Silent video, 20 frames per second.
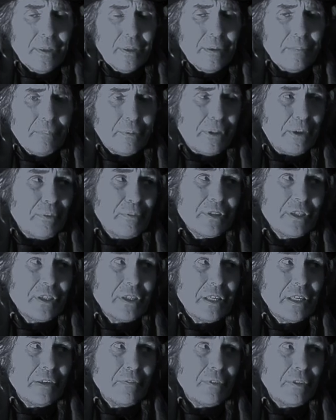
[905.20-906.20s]
but there isn't
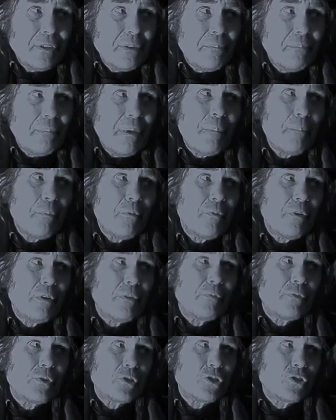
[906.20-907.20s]
even the memory
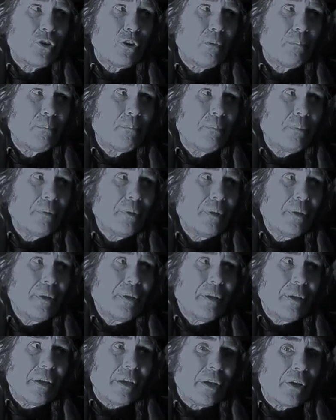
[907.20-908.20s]
of the shop
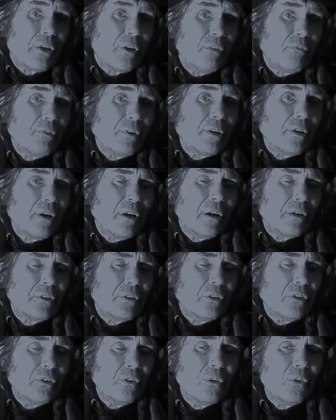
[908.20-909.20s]
in Covent
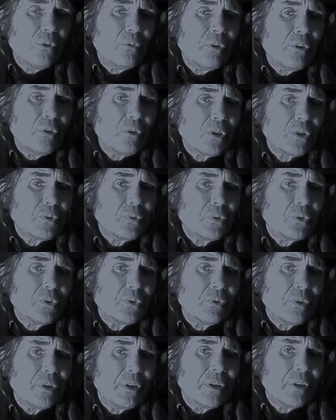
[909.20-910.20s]
Garden or in Oxford
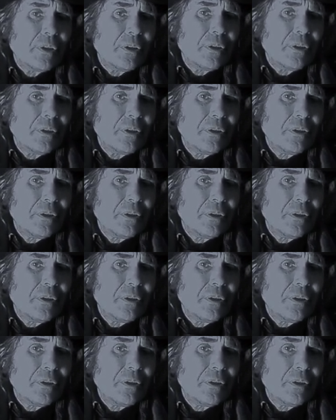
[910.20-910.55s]
Street.